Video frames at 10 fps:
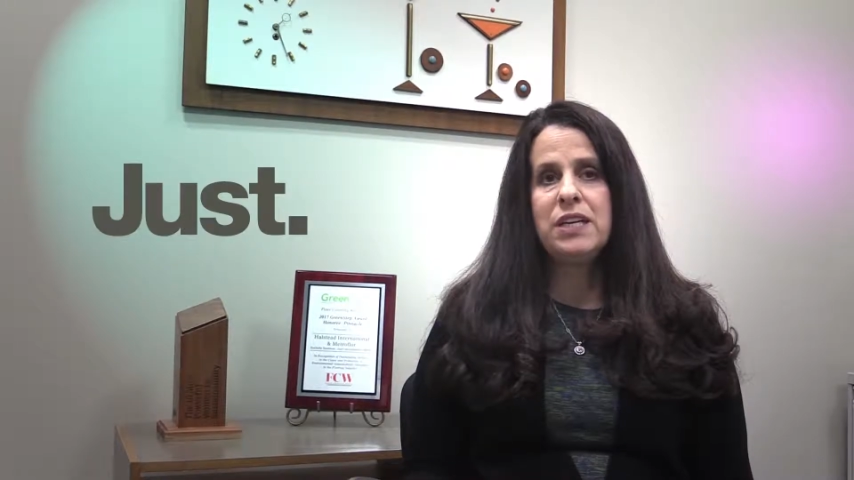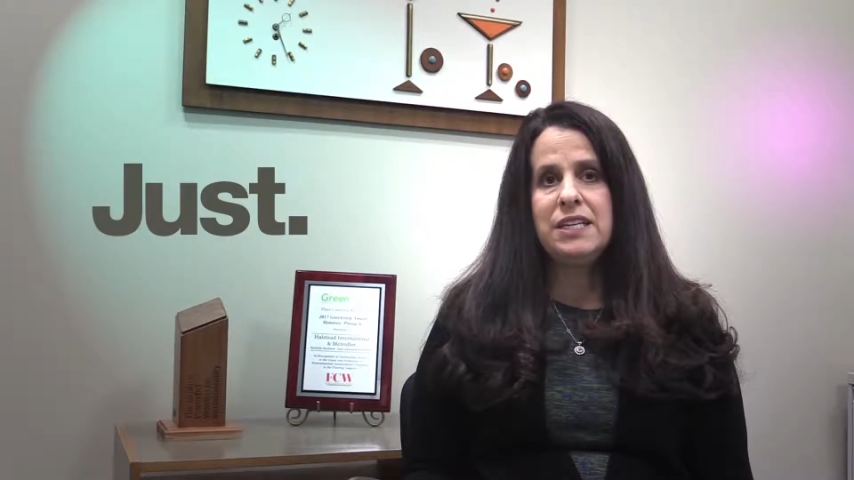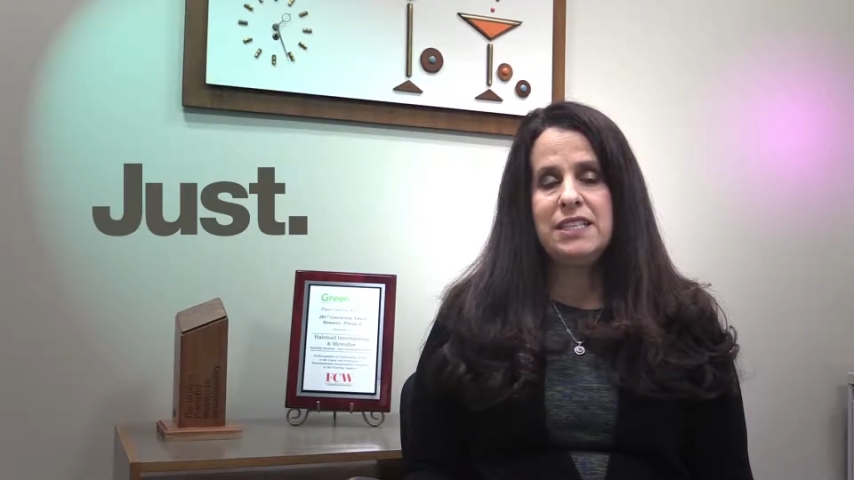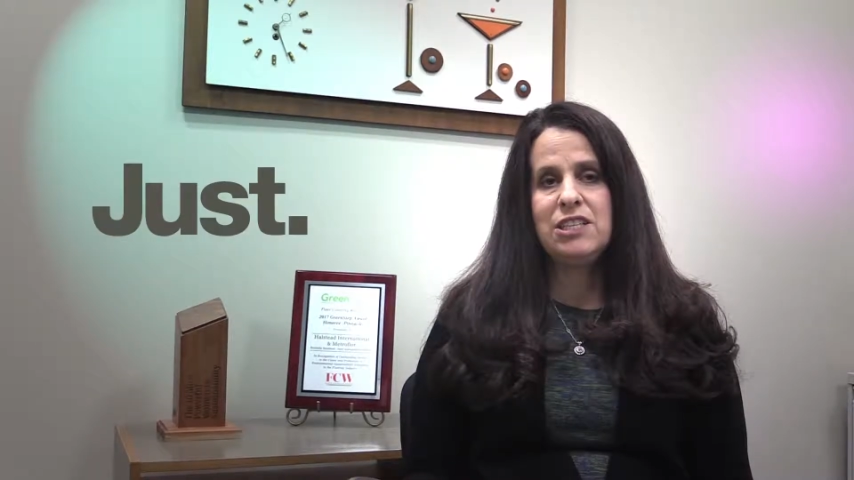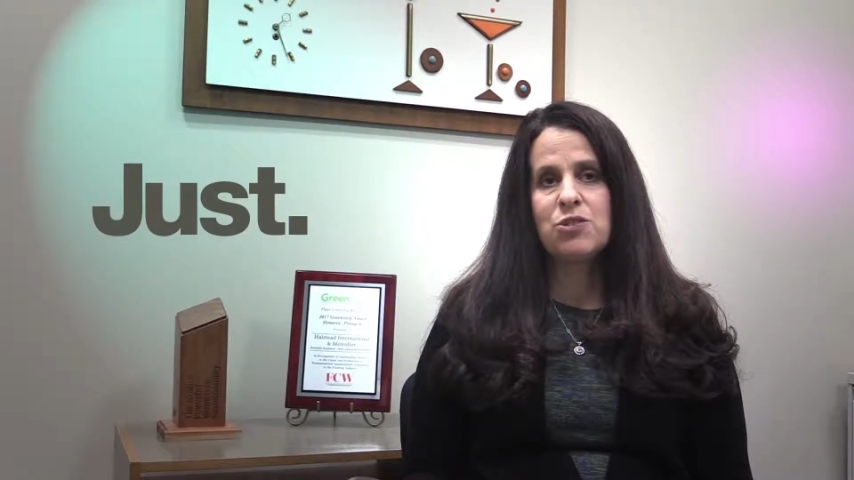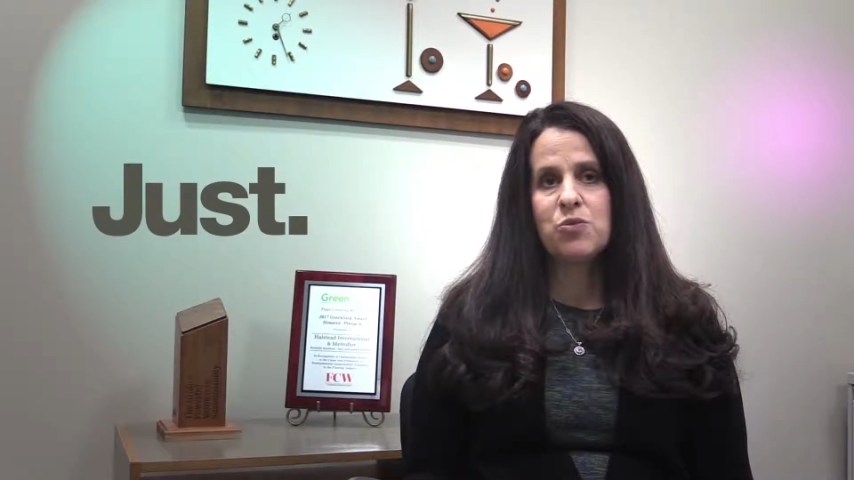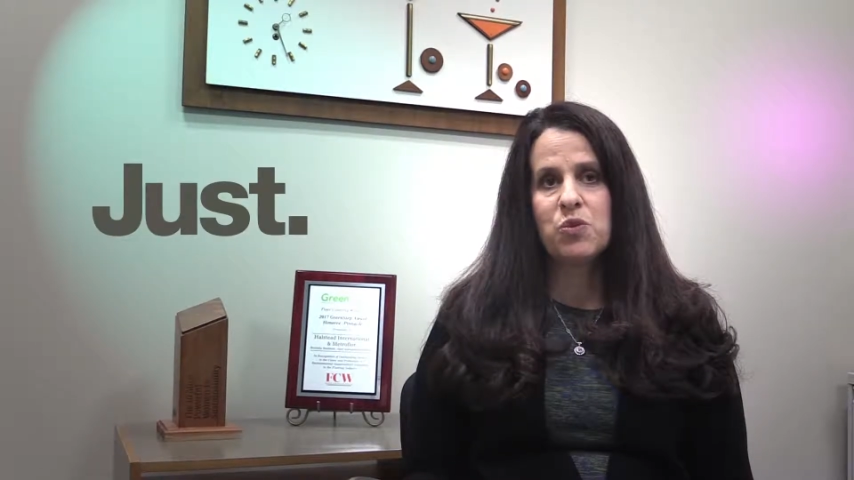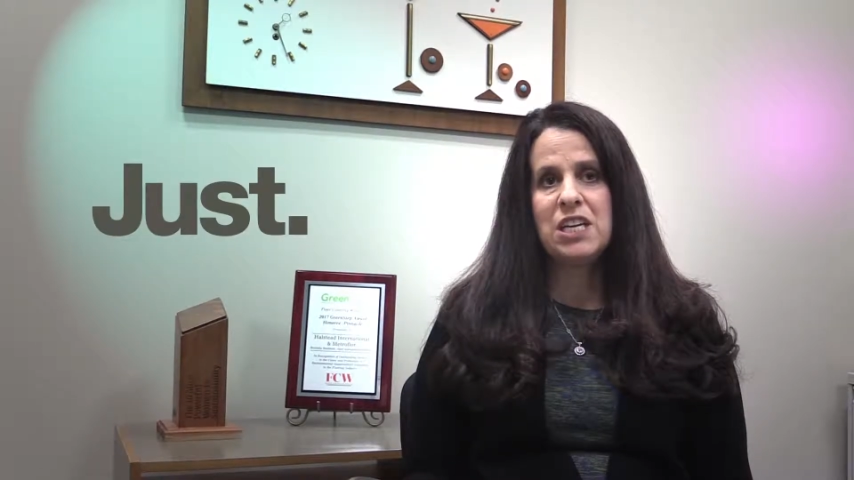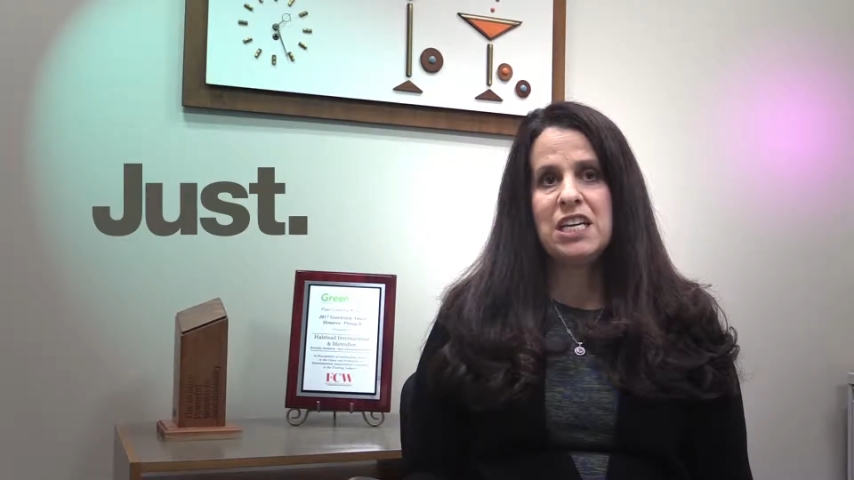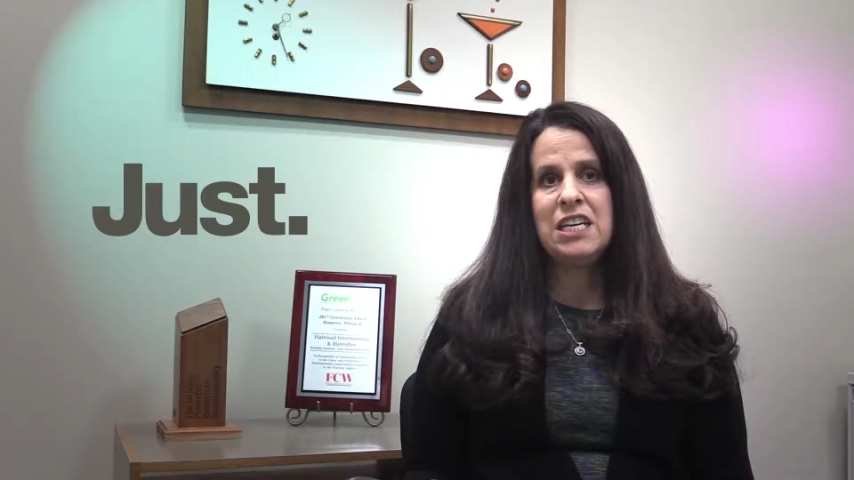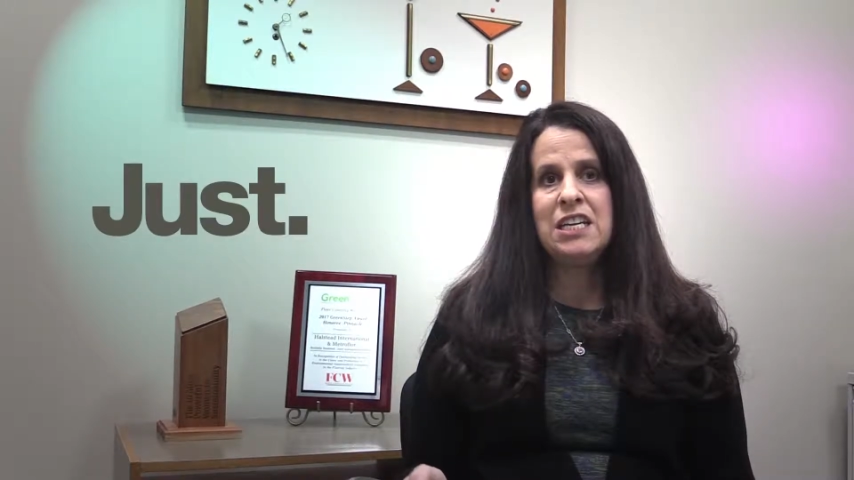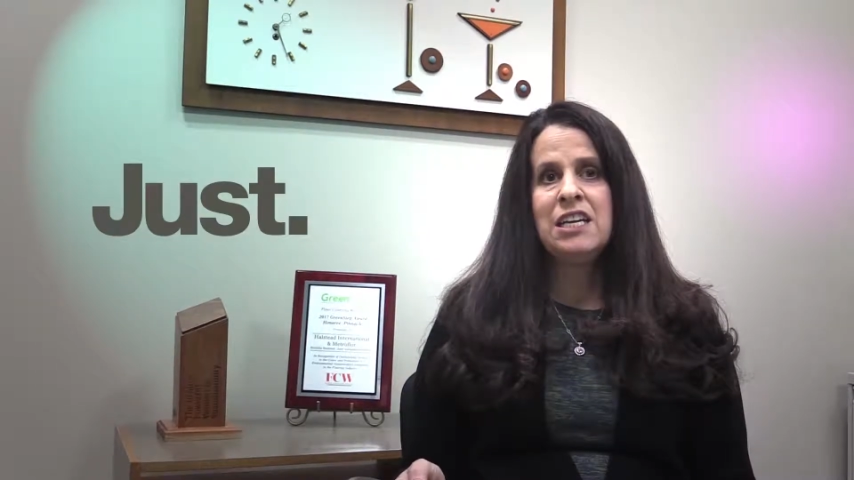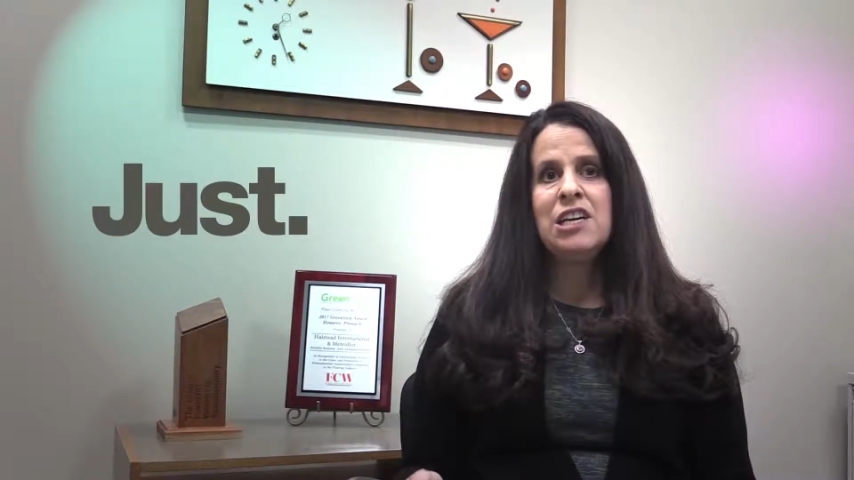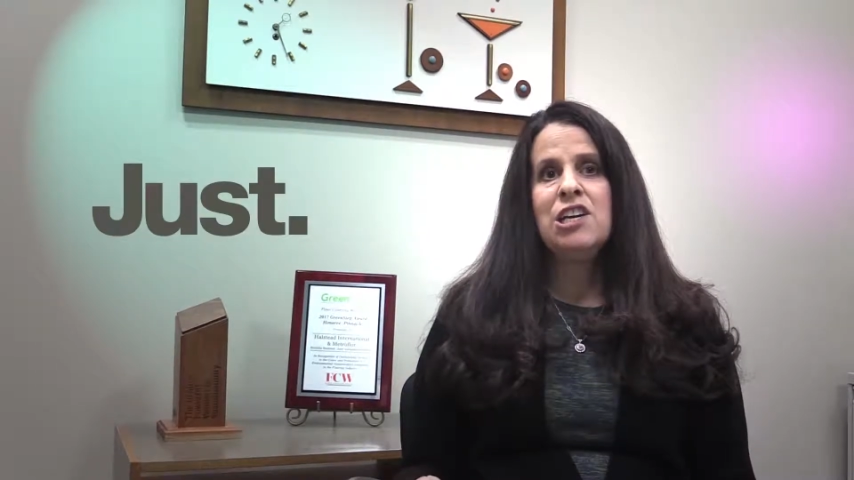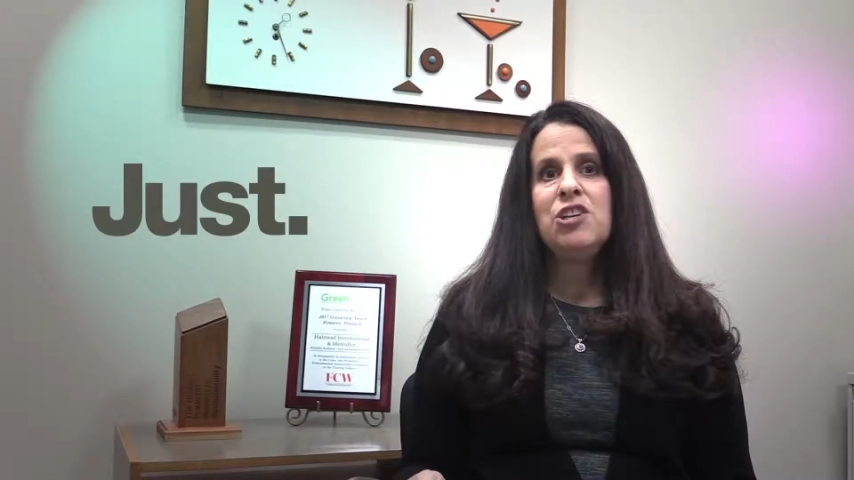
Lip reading: easy to read